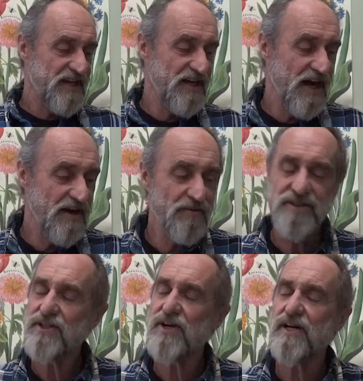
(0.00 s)
I was
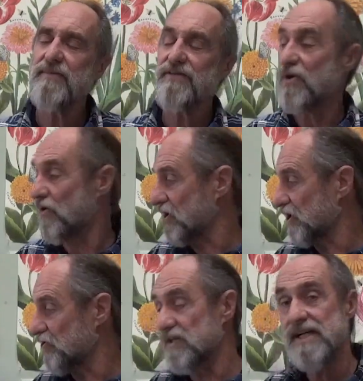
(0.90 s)
just talking about the whole
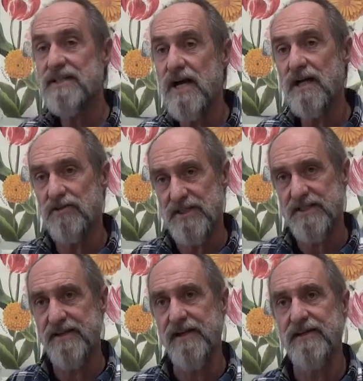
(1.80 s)
gluten intolerance thing.